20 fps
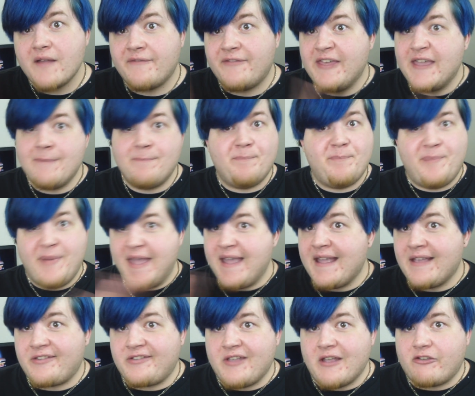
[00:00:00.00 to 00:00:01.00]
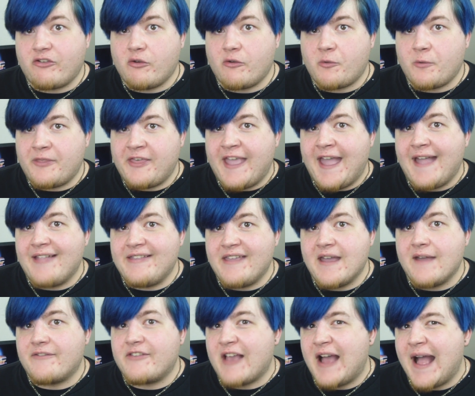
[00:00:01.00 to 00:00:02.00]
of the biggest issues with the
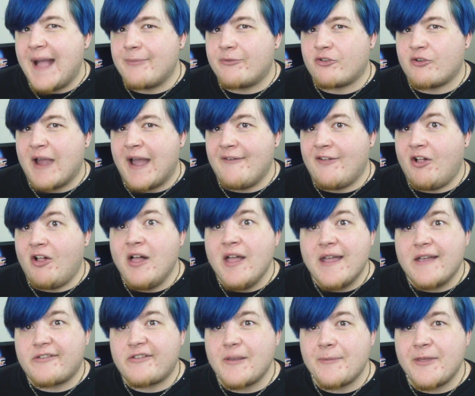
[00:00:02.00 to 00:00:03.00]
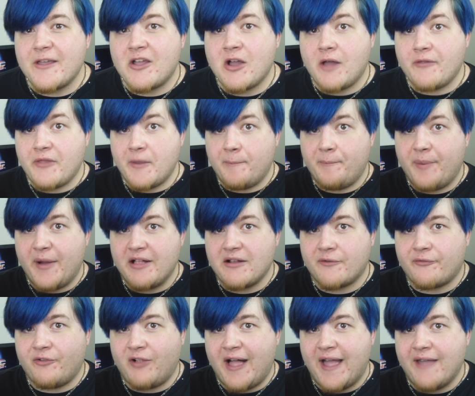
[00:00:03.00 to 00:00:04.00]
idea of time travel is something called the
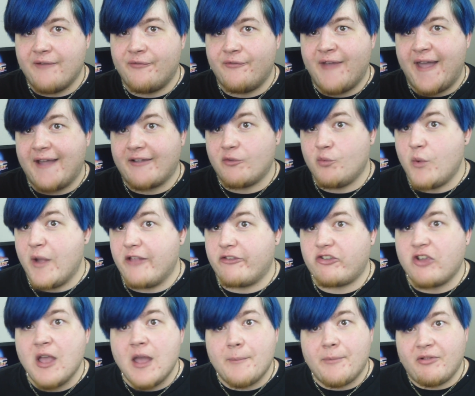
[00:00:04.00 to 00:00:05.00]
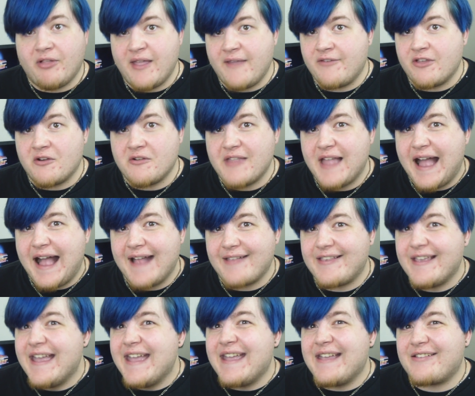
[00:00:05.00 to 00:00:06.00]
butterfly effect, which, believe it or
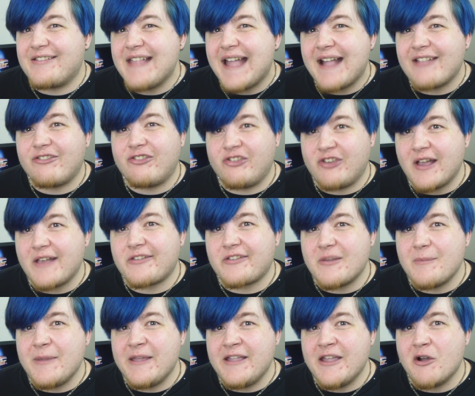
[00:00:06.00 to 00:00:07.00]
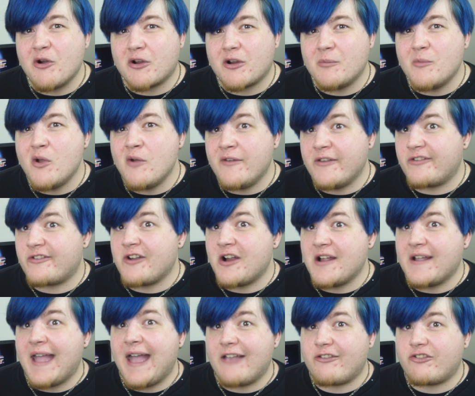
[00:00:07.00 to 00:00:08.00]
not, is not just a mediocre movie
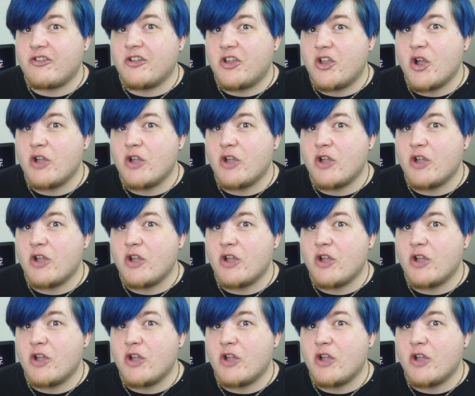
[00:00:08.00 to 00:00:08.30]
starring Ashton